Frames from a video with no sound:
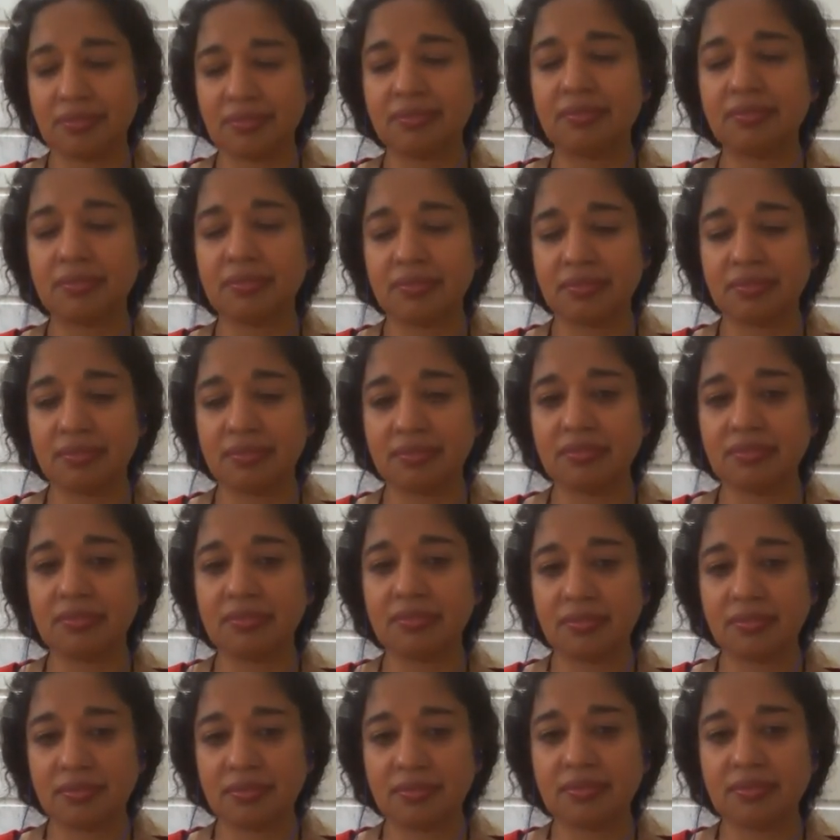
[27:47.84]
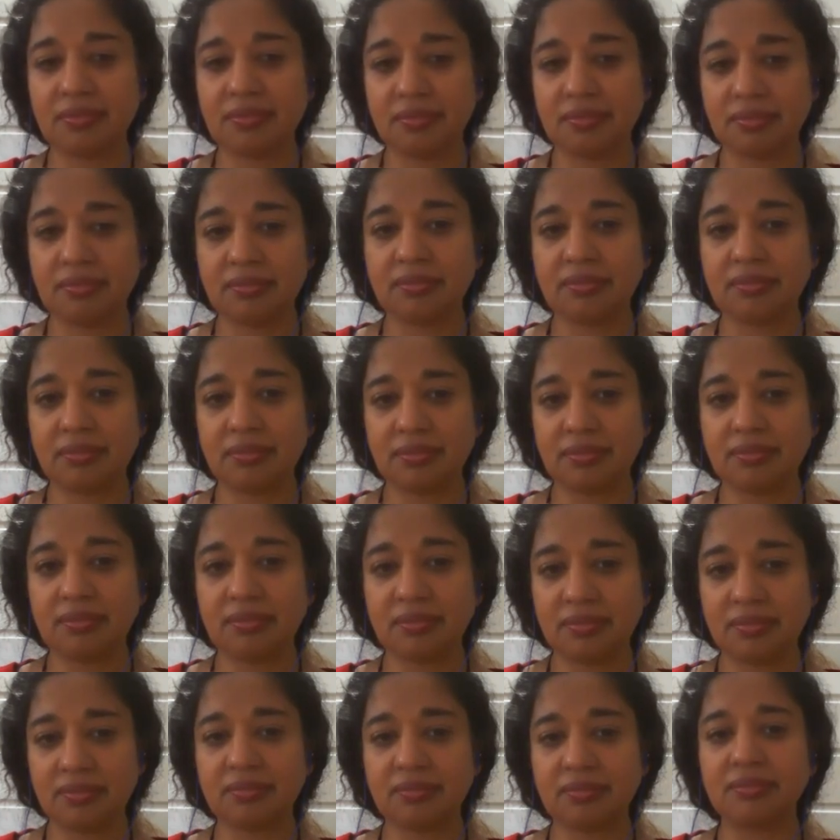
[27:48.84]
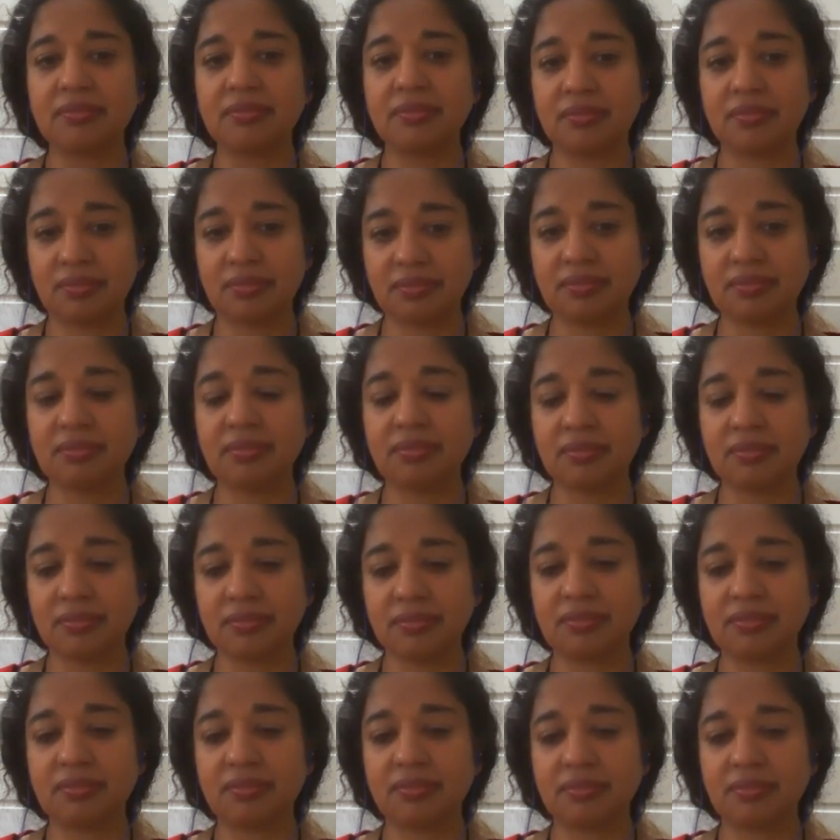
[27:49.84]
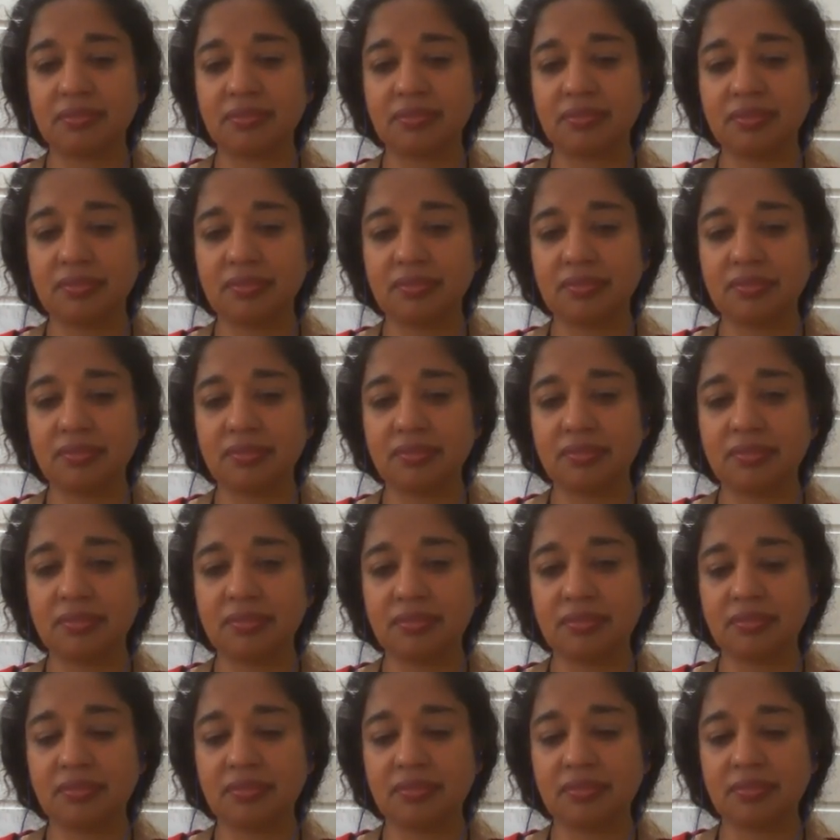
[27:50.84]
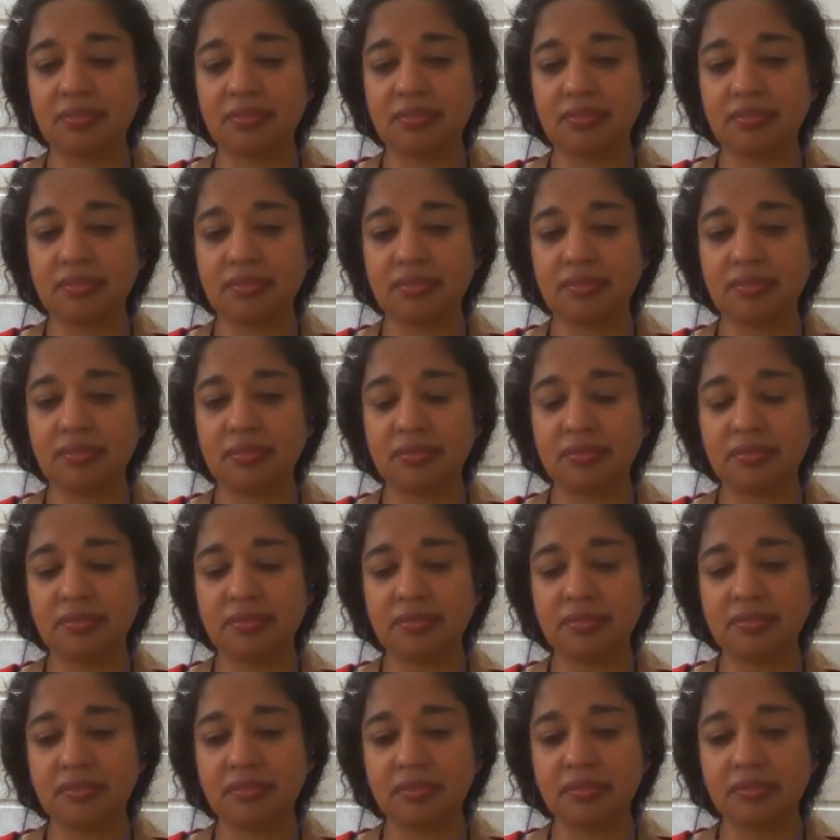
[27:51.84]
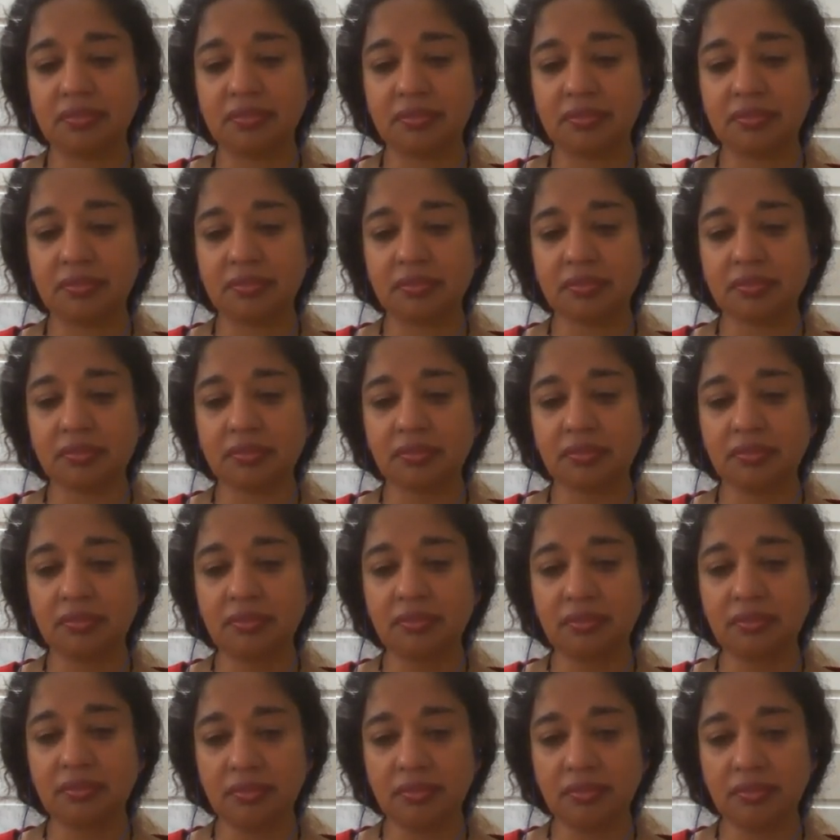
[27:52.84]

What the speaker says: (not speaking)